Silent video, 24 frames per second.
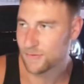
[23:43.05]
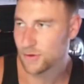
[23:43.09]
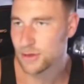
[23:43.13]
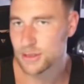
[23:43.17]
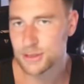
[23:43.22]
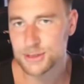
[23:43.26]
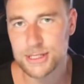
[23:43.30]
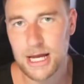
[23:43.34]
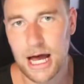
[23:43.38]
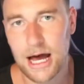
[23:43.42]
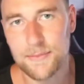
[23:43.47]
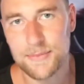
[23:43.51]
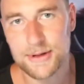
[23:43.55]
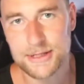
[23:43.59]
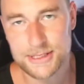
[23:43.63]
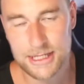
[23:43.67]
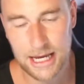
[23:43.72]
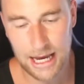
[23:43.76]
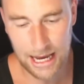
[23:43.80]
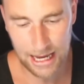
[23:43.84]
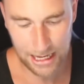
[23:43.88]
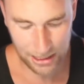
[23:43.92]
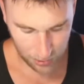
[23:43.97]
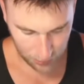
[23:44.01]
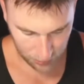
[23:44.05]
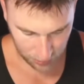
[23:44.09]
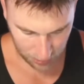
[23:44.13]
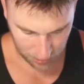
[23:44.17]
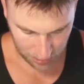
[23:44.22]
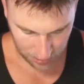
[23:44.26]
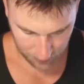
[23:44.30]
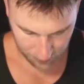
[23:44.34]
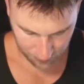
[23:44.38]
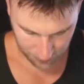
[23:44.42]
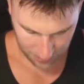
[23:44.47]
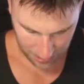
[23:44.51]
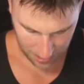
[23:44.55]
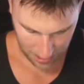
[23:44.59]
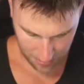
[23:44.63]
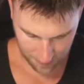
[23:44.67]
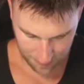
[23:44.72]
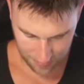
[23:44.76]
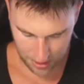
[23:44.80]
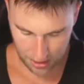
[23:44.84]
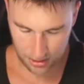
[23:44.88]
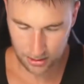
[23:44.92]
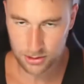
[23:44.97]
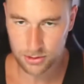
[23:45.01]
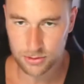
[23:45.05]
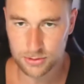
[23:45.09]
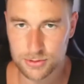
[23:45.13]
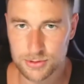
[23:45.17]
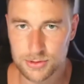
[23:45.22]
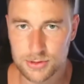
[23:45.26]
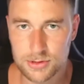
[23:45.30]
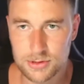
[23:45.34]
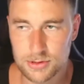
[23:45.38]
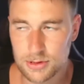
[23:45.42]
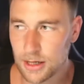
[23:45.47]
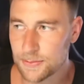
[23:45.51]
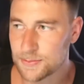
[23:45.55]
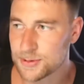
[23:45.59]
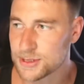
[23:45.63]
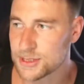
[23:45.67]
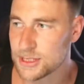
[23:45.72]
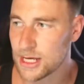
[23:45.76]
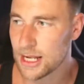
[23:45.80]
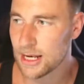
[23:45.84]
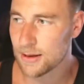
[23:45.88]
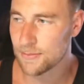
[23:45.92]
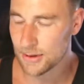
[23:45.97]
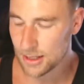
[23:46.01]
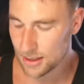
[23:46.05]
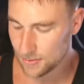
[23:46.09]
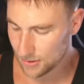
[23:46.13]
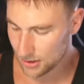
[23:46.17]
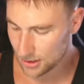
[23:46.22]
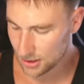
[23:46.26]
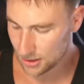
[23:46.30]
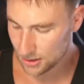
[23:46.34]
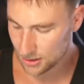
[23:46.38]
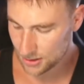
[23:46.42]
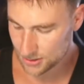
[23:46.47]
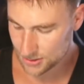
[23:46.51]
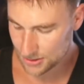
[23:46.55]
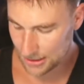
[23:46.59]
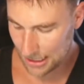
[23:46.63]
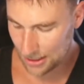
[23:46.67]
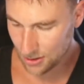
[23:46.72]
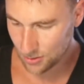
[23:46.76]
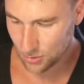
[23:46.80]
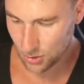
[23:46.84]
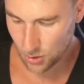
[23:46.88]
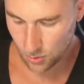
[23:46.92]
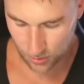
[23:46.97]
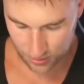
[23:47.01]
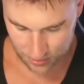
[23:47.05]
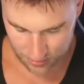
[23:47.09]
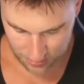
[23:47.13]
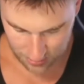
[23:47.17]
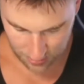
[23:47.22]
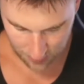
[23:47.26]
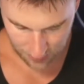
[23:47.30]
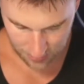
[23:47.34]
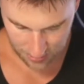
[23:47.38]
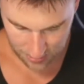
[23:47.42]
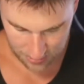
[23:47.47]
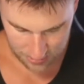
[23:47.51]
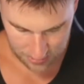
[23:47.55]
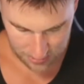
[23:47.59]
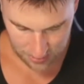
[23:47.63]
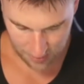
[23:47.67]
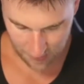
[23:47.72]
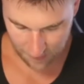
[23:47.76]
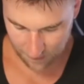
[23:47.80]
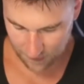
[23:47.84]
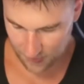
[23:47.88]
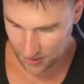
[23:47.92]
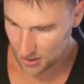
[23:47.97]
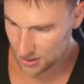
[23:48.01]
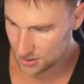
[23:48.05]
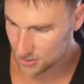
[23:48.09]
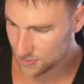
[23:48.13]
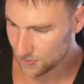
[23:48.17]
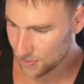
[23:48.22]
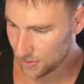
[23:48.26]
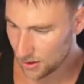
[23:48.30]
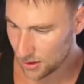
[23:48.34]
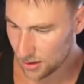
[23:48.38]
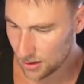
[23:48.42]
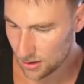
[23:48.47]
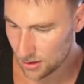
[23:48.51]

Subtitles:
a zombies guy, you're gonna probably be a little upset at me because I don't know what some of this stuff is. But